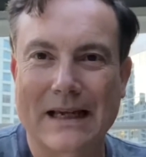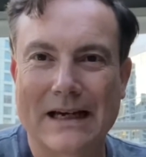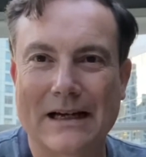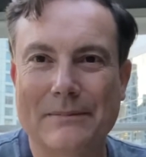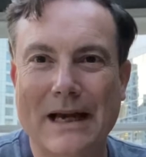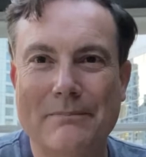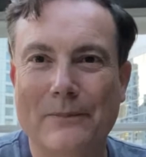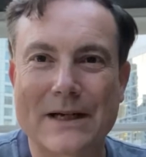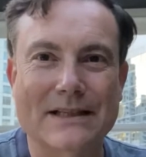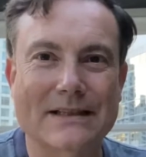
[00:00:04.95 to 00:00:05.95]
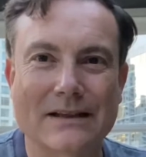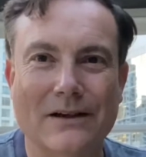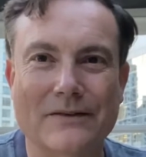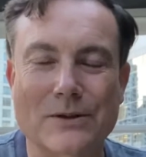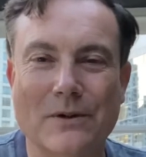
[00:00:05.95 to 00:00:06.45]
And we're still
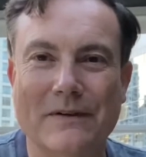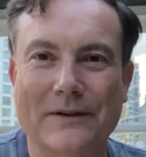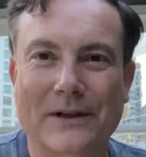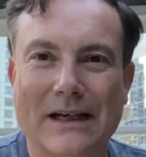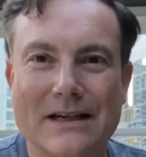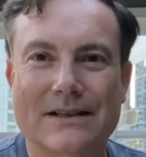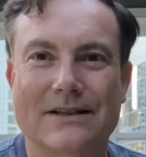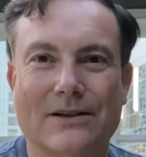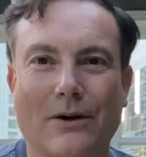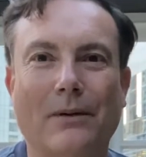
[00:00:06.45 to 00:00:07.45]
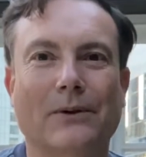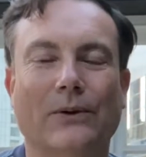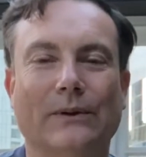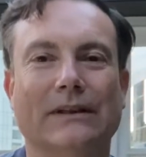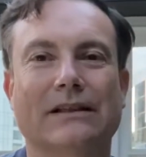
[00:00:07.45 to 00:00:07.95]
over 1,200 cases, so I'm
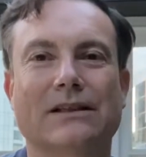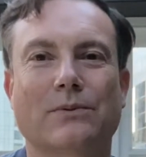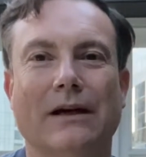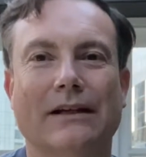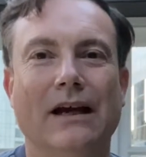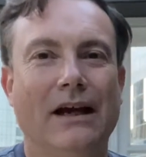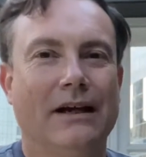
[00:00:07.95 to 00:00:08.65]
calling this one